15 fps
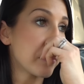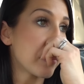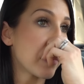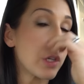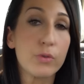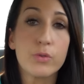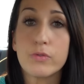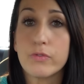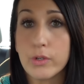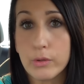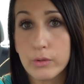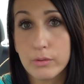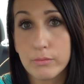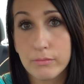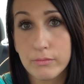use
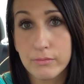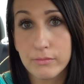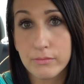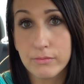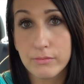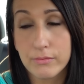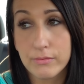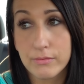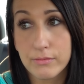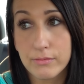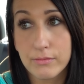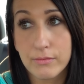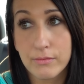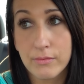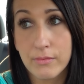food
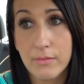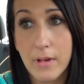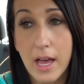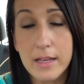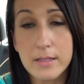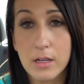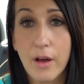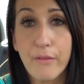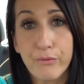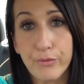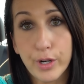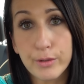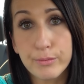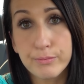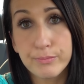as a
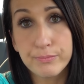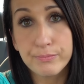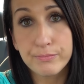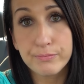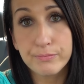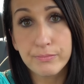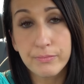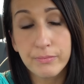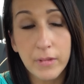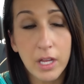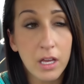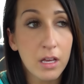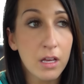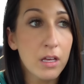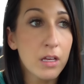comfort.
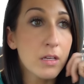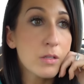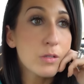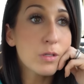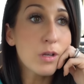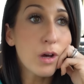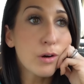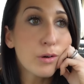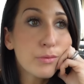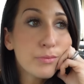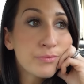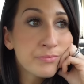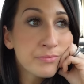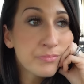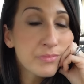So
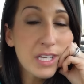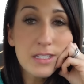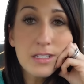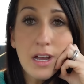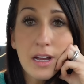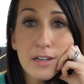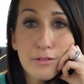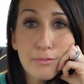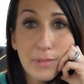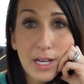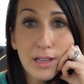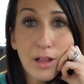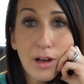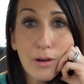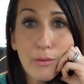that's kind of
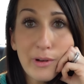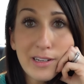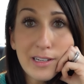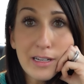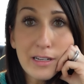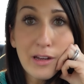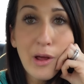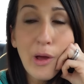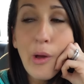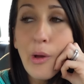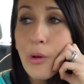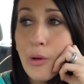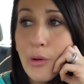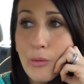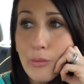my long-winded
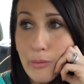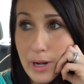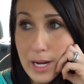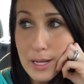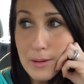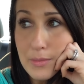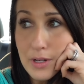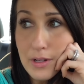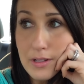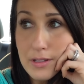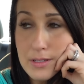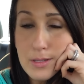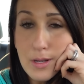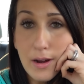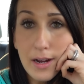ramble.
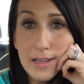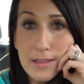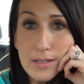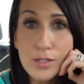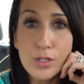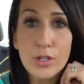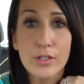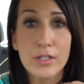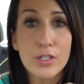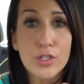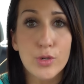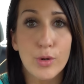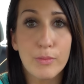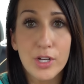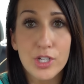Sorry, this turned
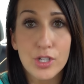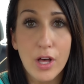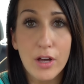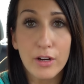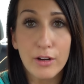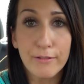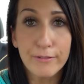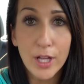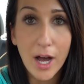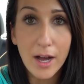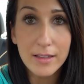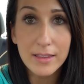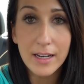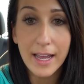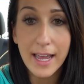into a much longer
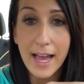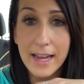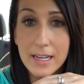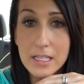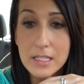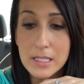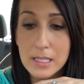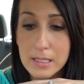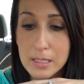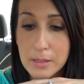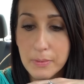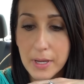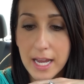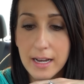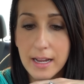vlog than I had
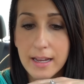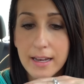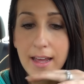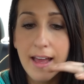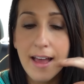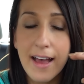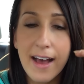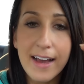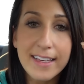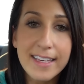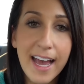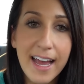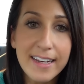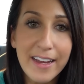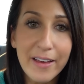anticipated.
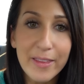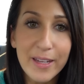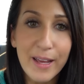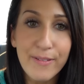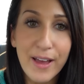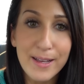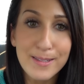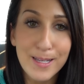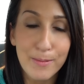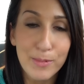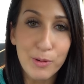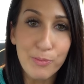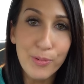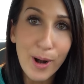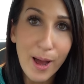Again, now that I've had time
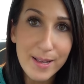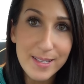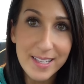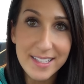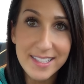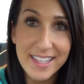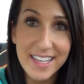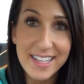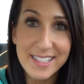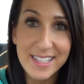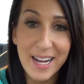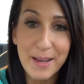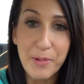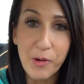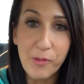to process things
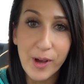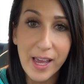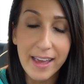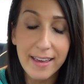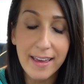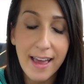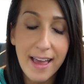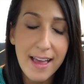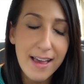and I'm awake,